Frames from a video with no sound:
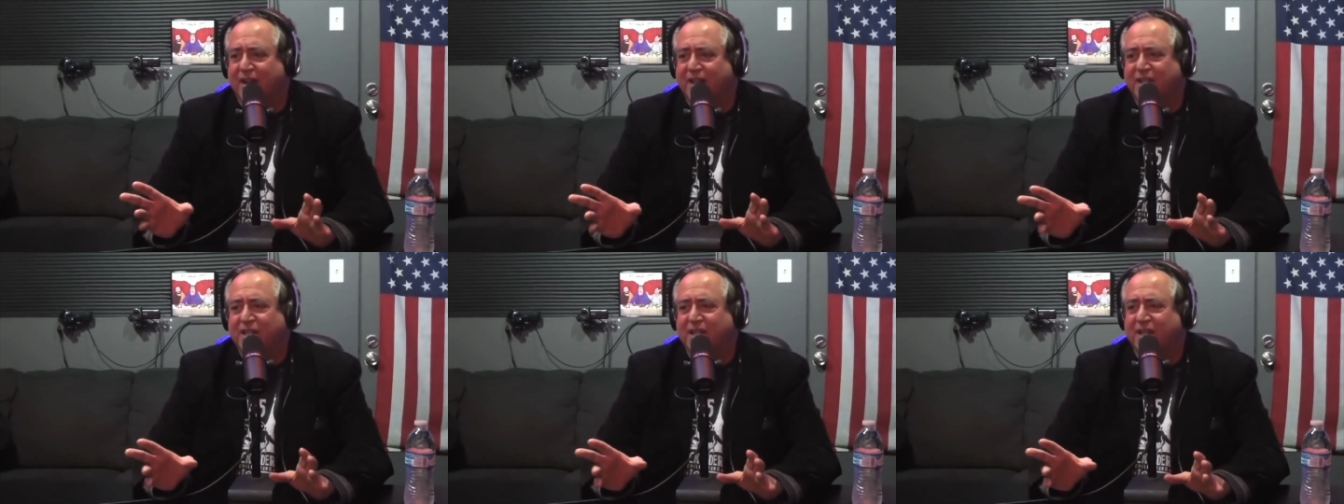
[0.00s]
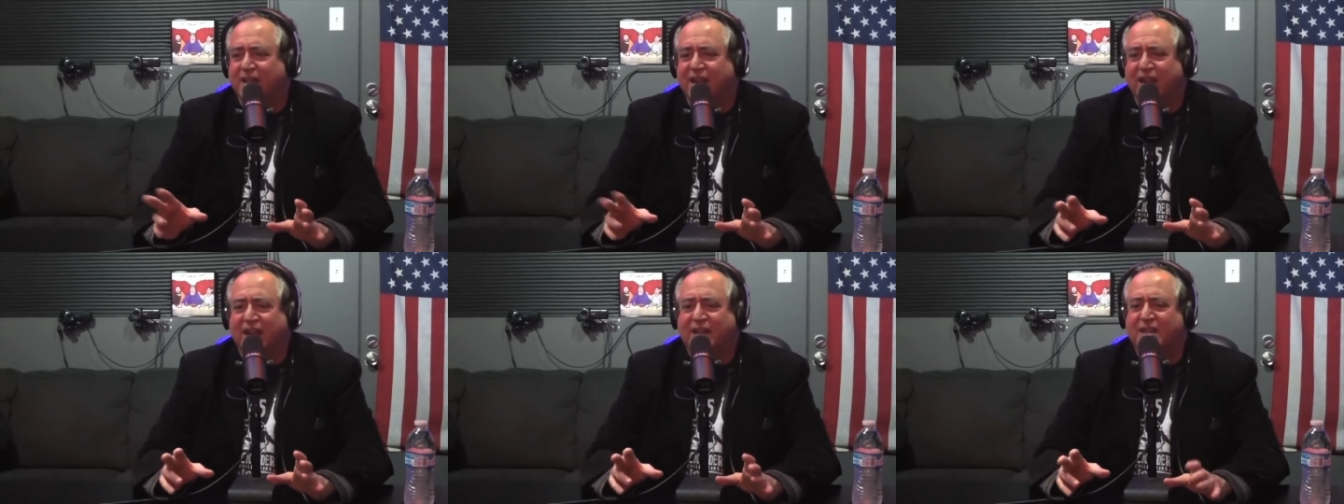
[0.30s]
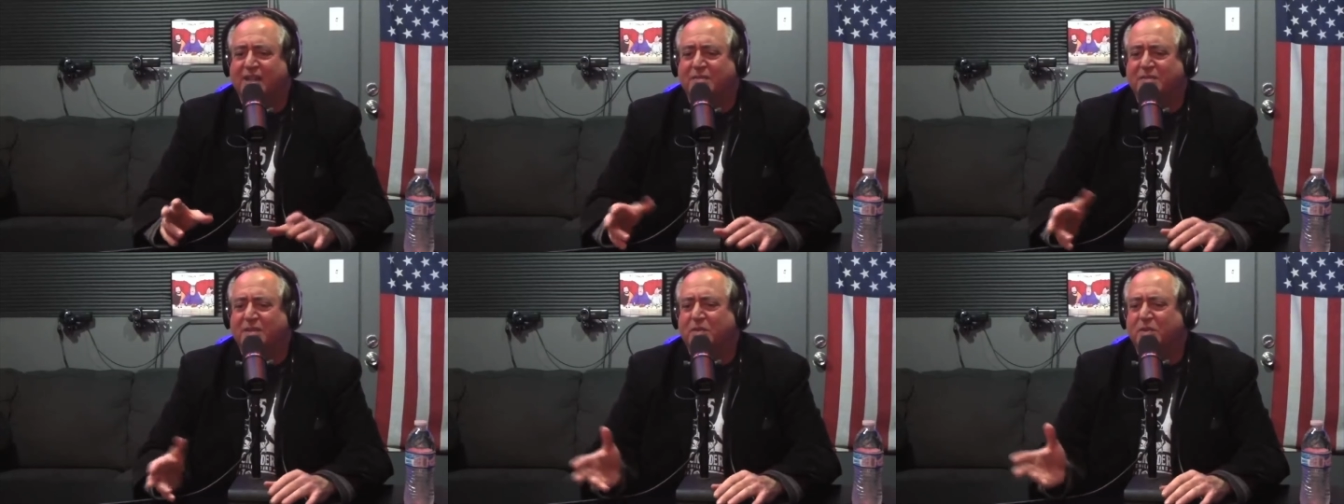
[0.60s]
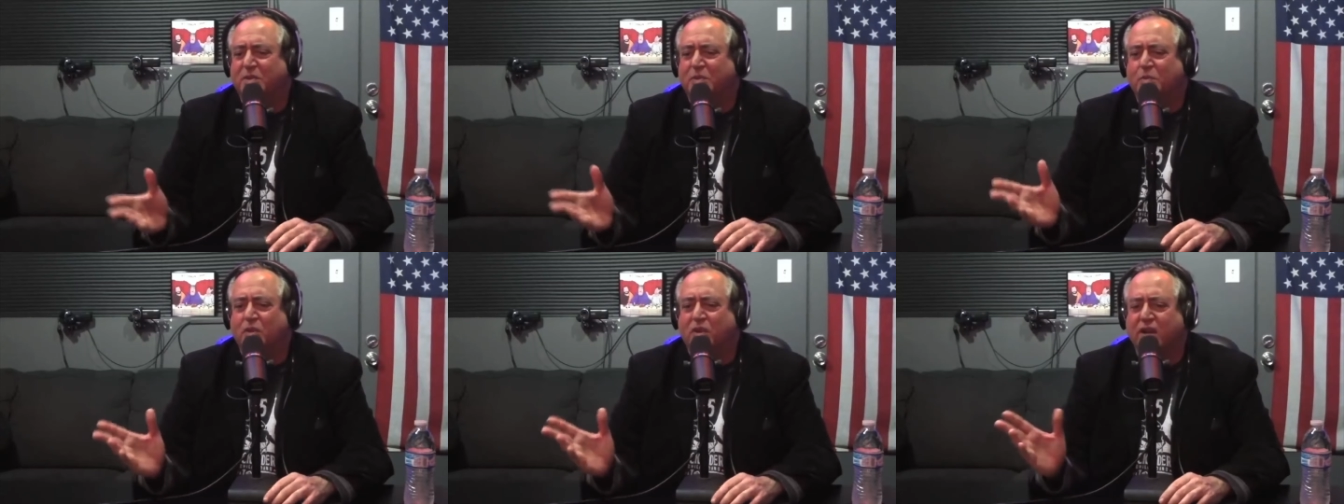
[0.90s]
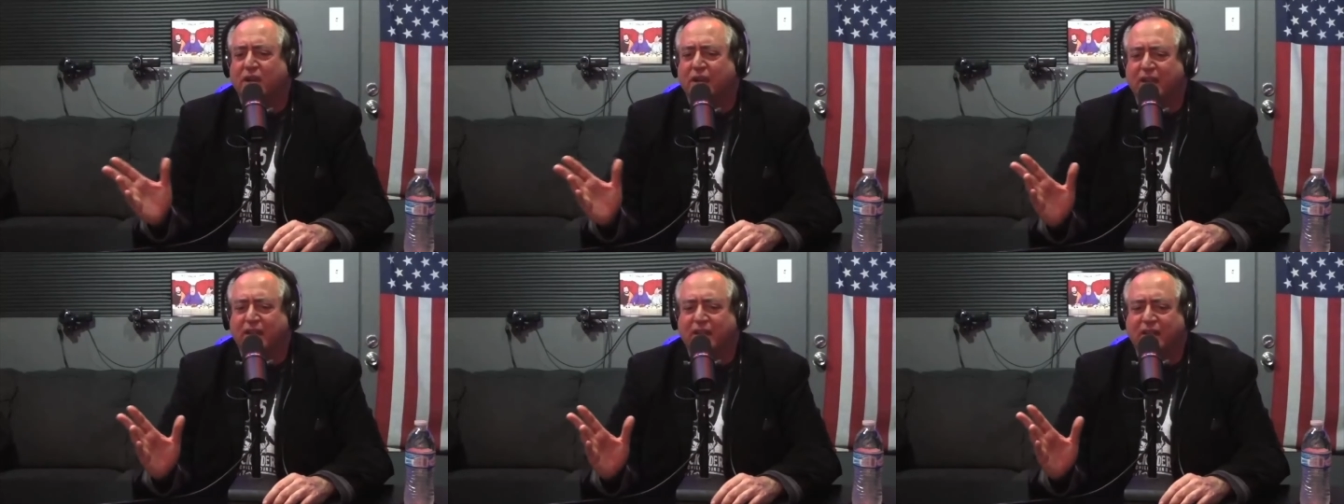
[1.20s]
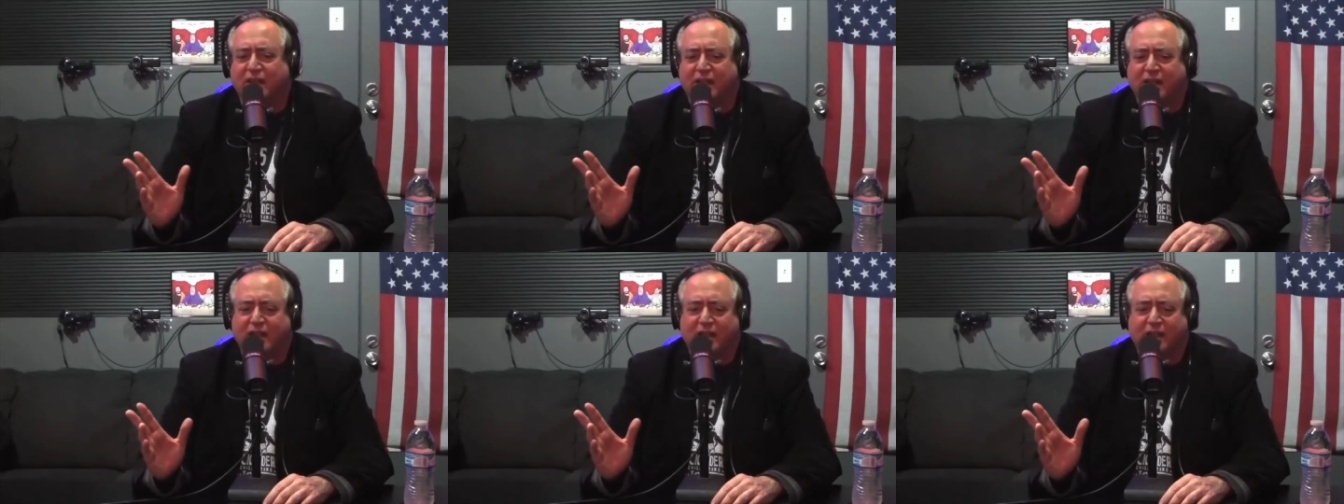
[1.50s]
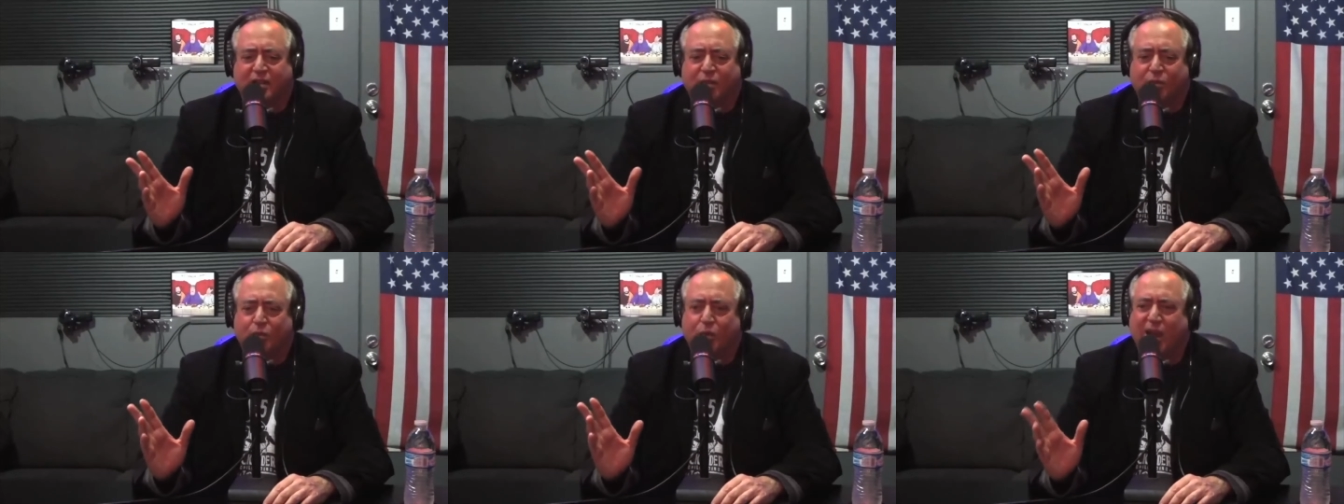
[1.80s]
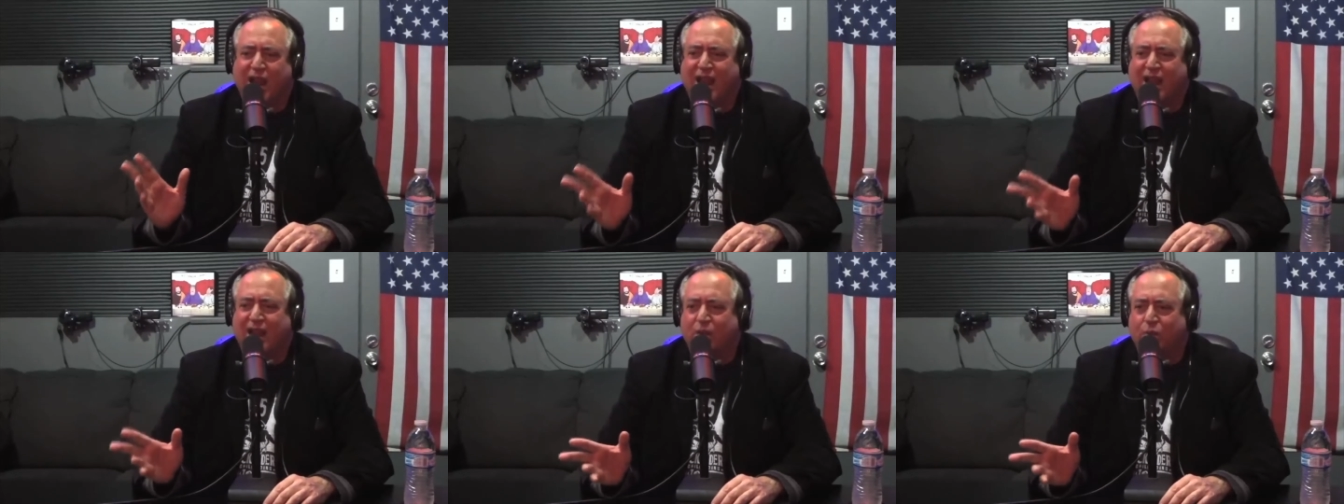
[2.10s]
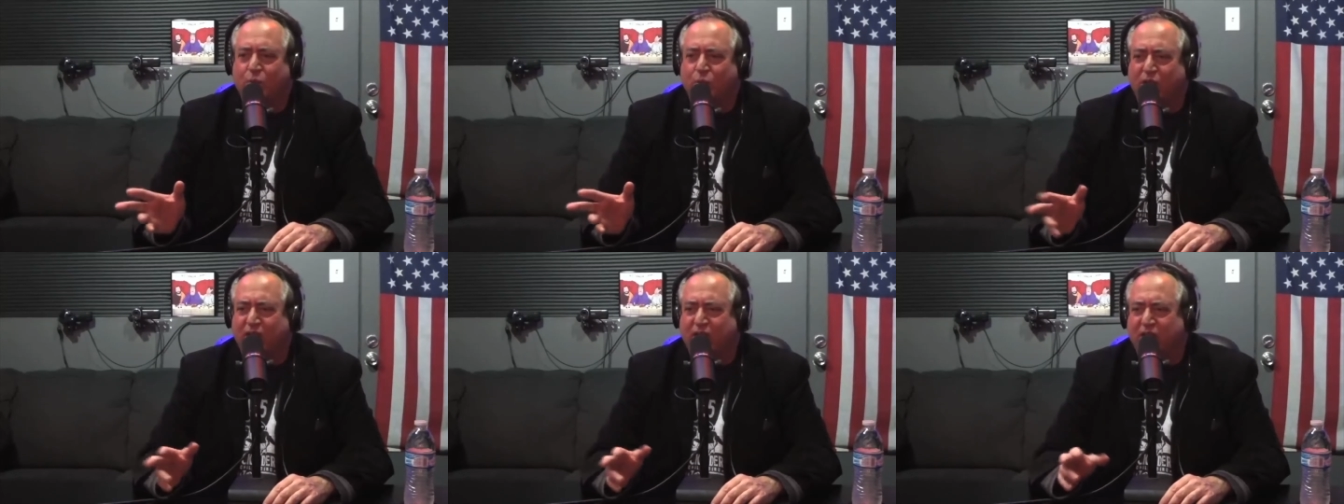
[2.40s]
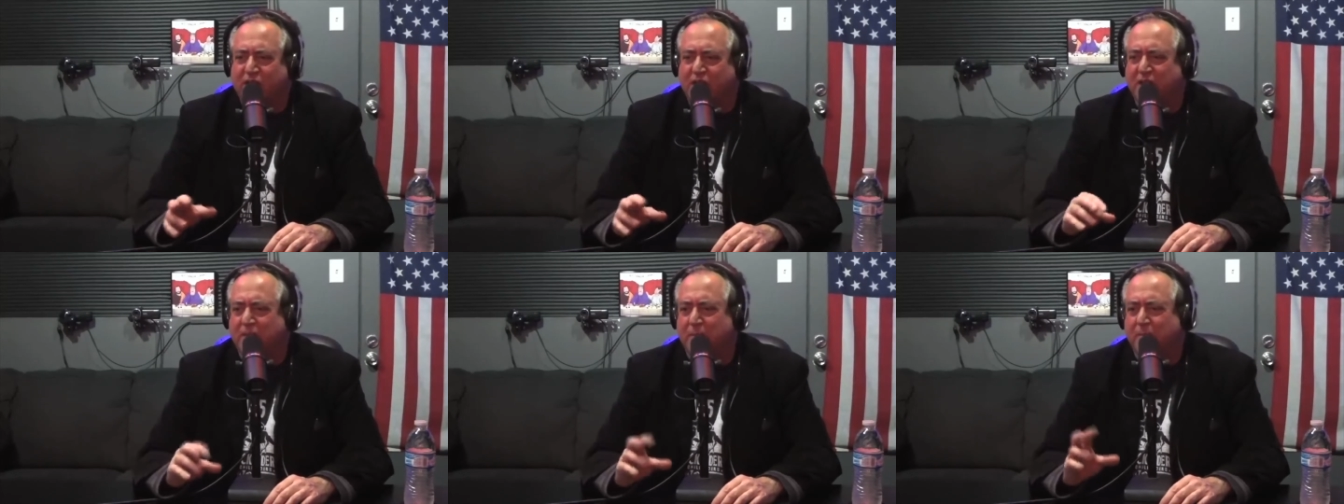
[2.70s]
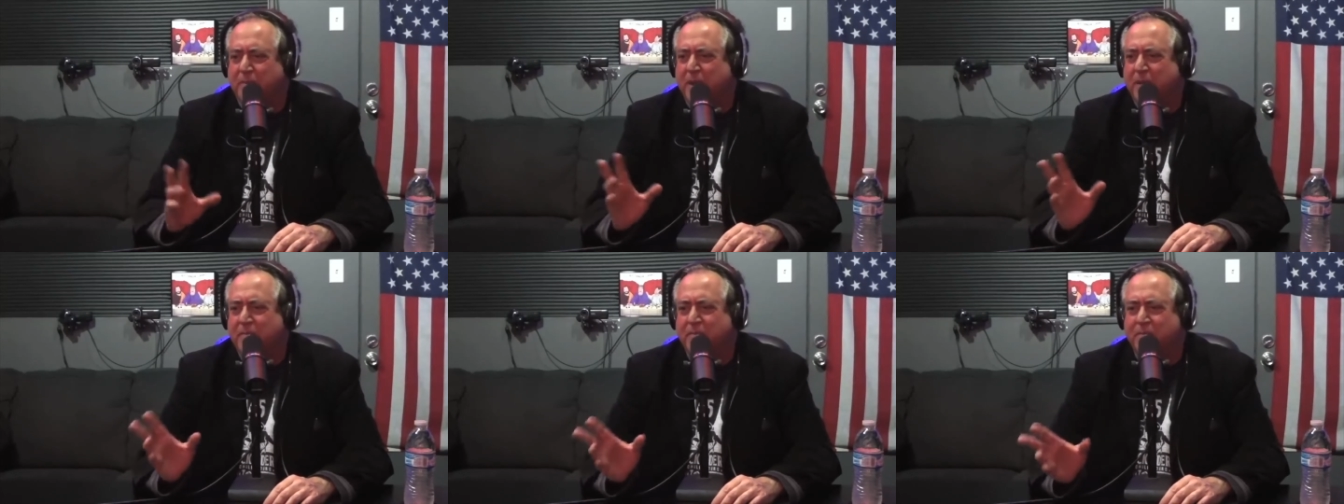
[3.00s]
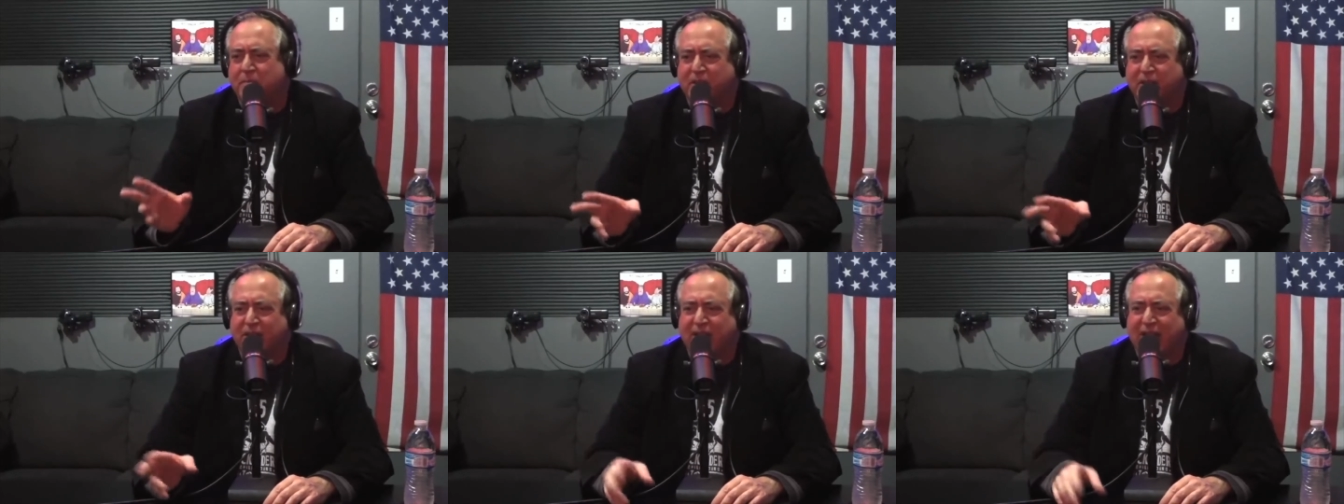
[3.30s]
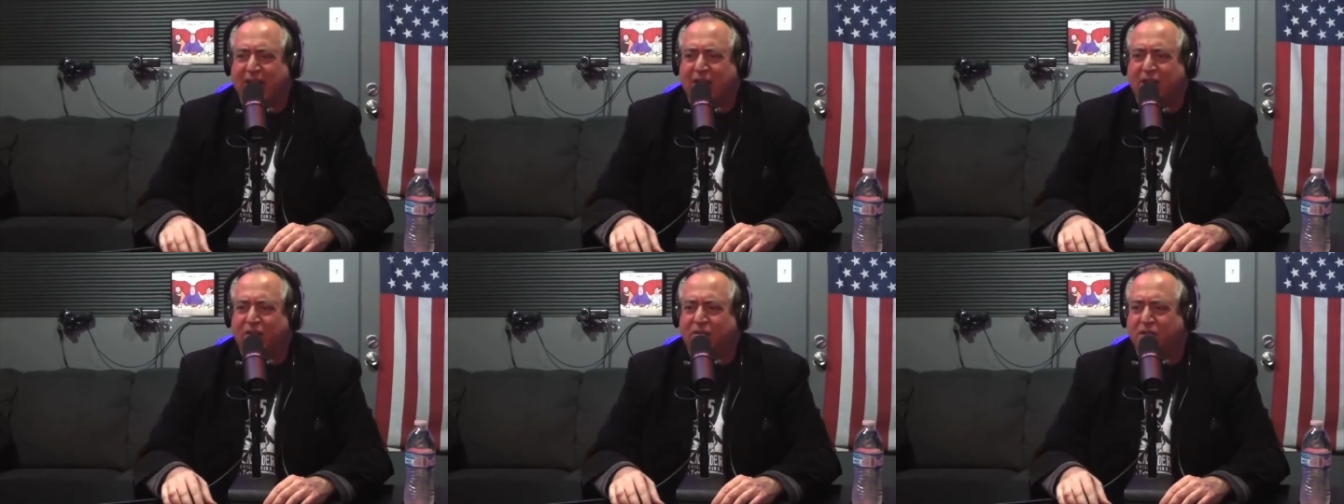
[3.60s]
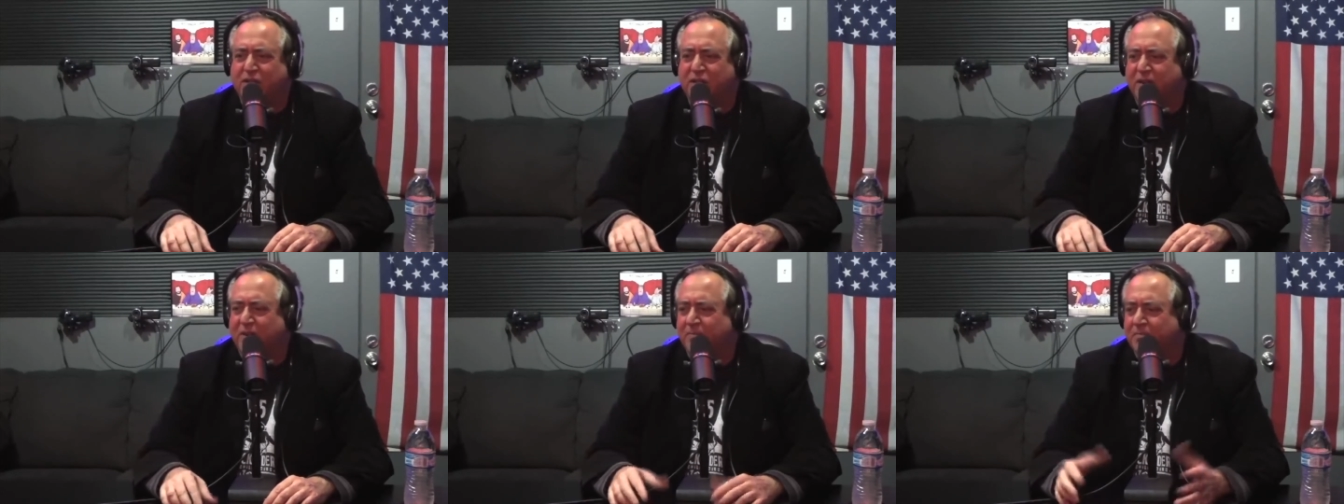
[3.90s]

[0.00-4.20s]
He's in nightclubs. He was working at the uh, Wagon Wheel and the Peppermint Lounge.